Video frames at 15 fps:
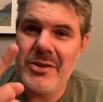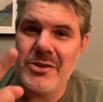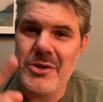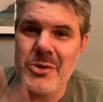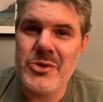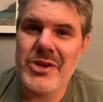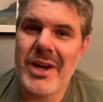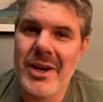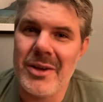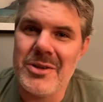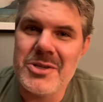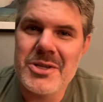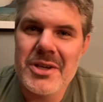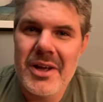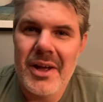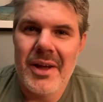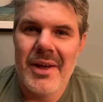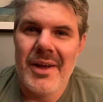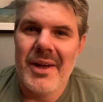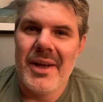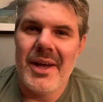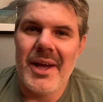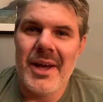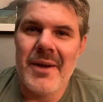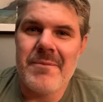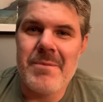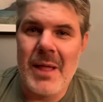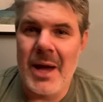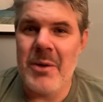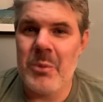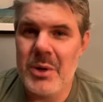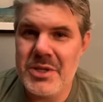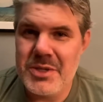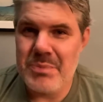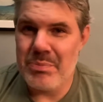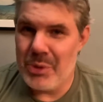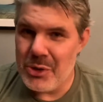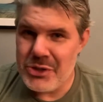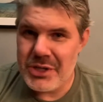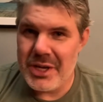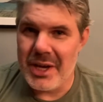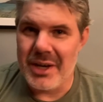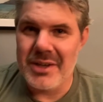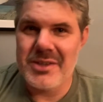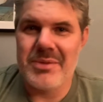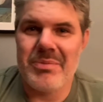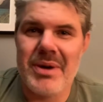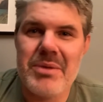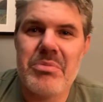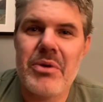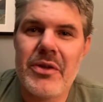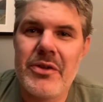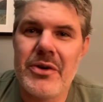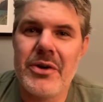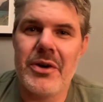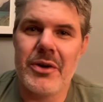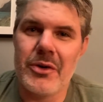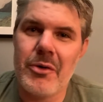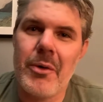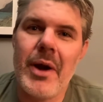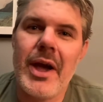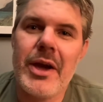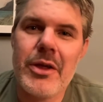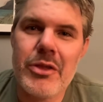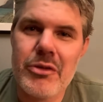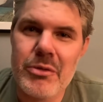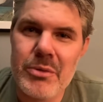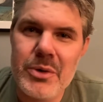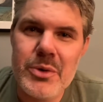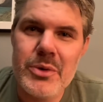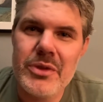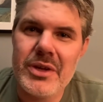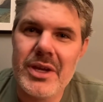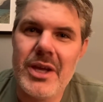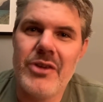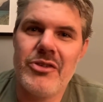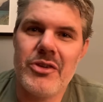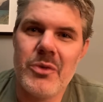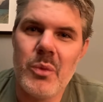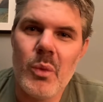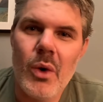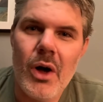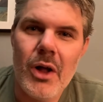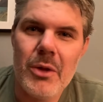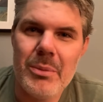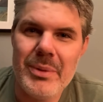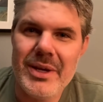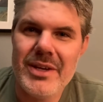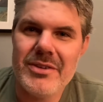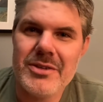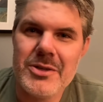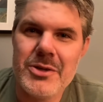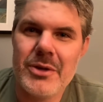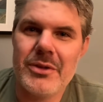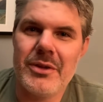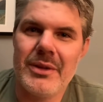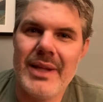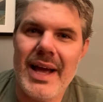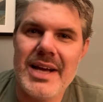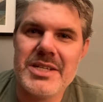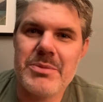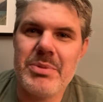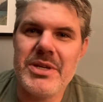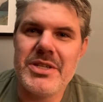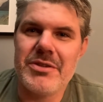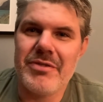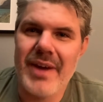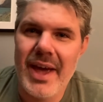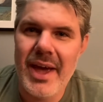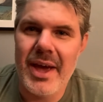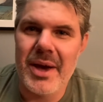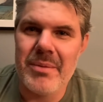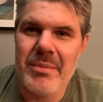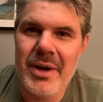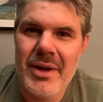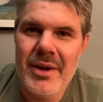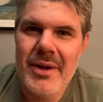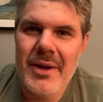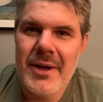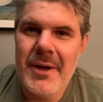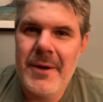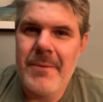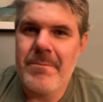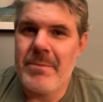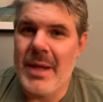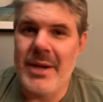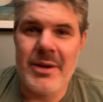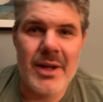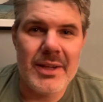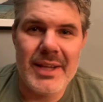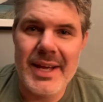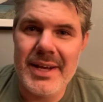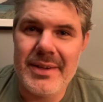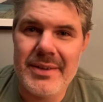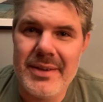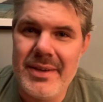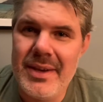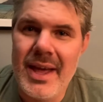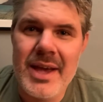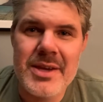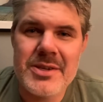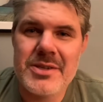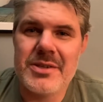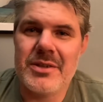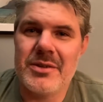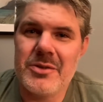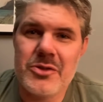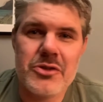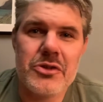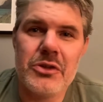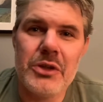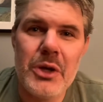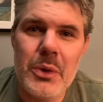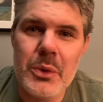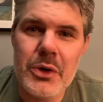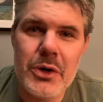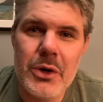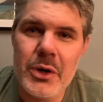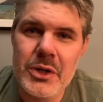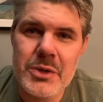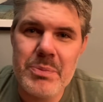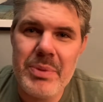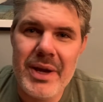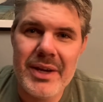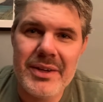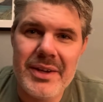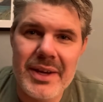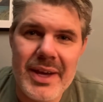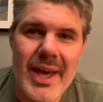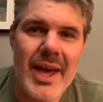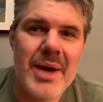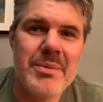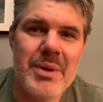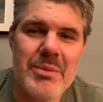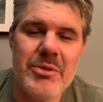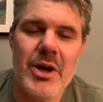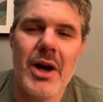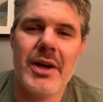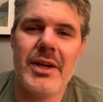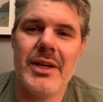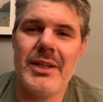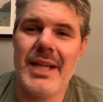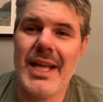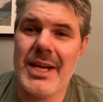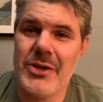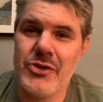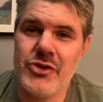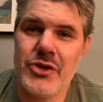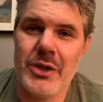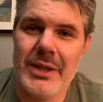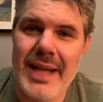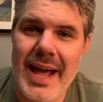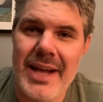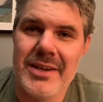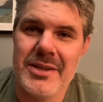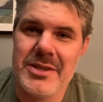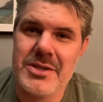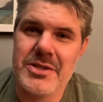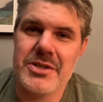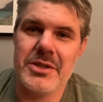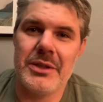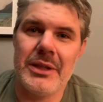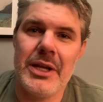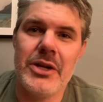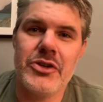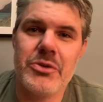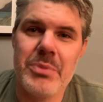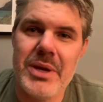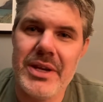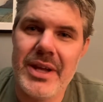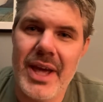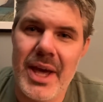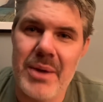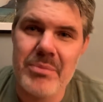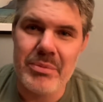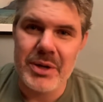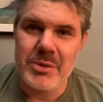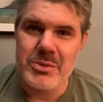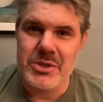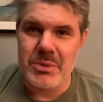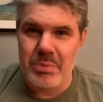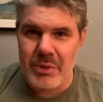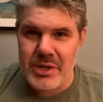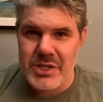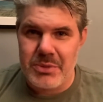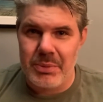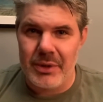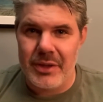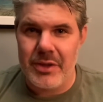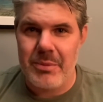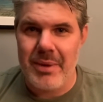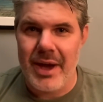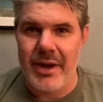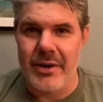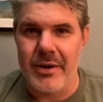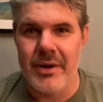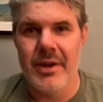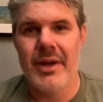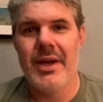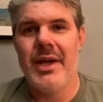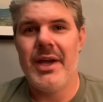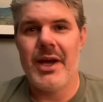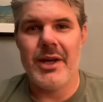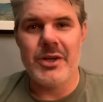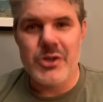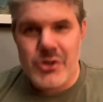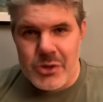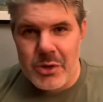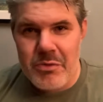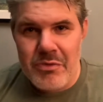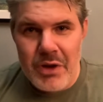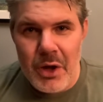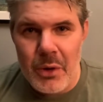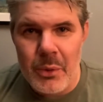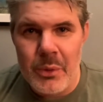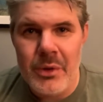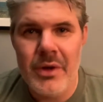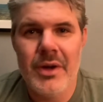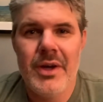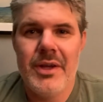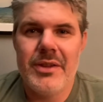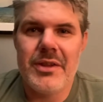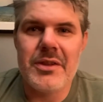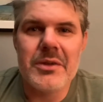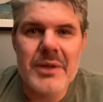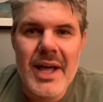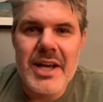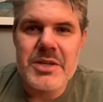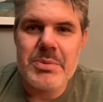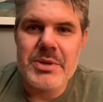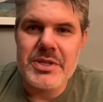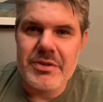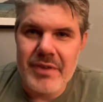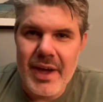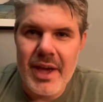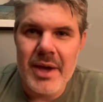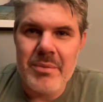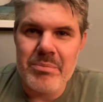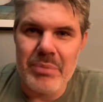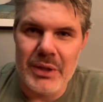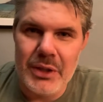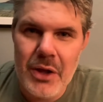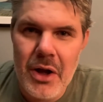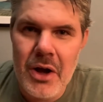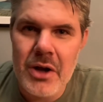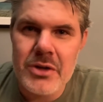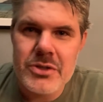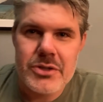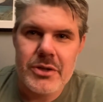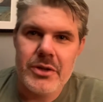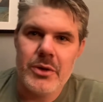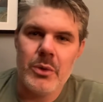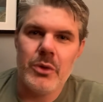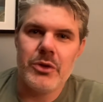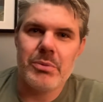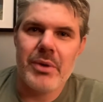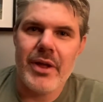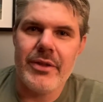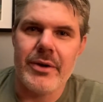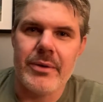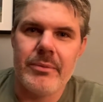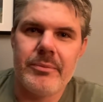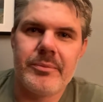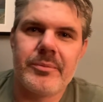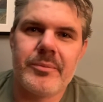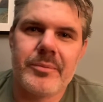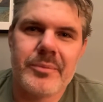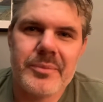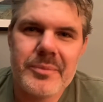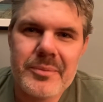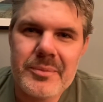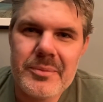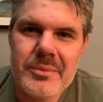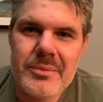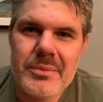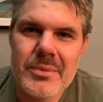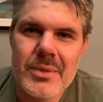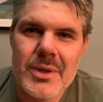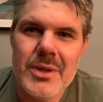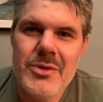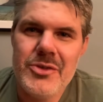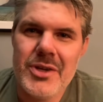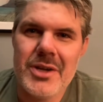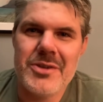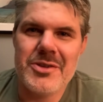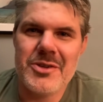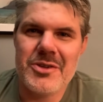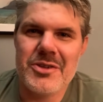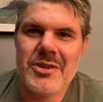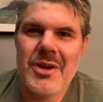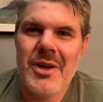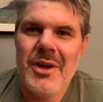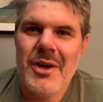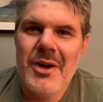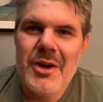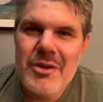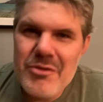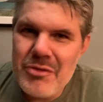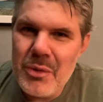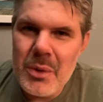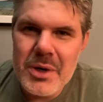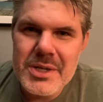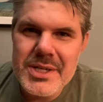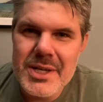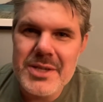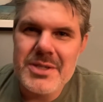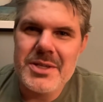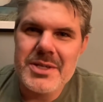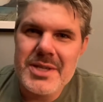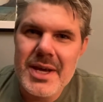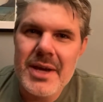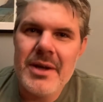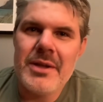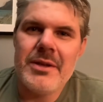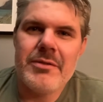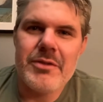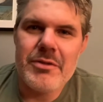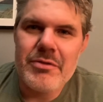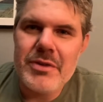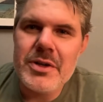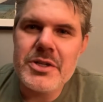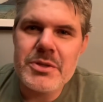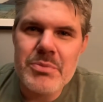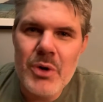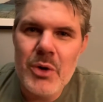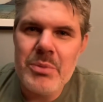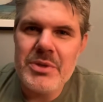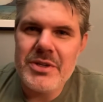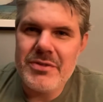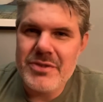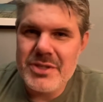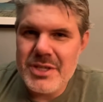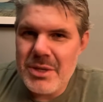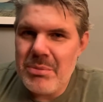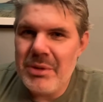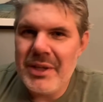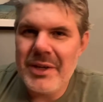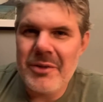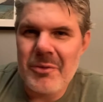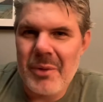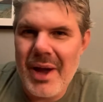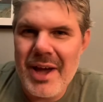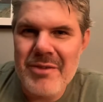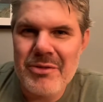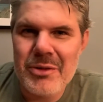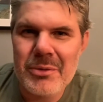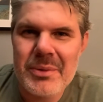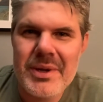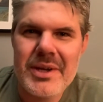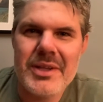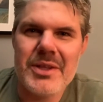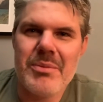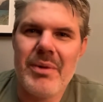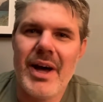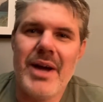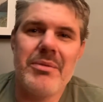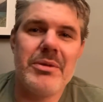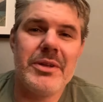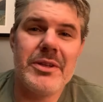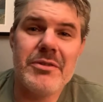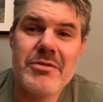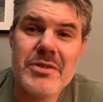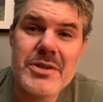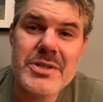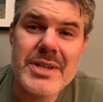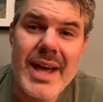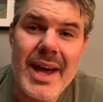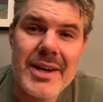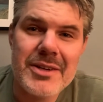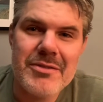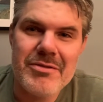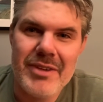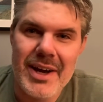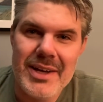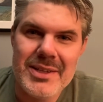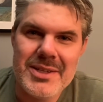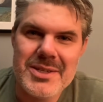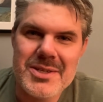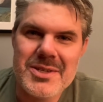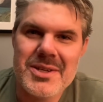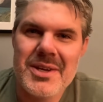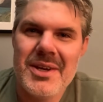2 channels. I once push-kicked my brother Greg through the kitchen wall because he took the last piece of ham, and not like nice, slow-cooked picnic ham. I'm talking like gelatinous lunch meat ham. But it was the principle of the matter, and he should have known that the last piece of ham belongs to the older brother. Genesis 4 tells the tale of the first moment of sibling rivalry in the Bible and the first act of violence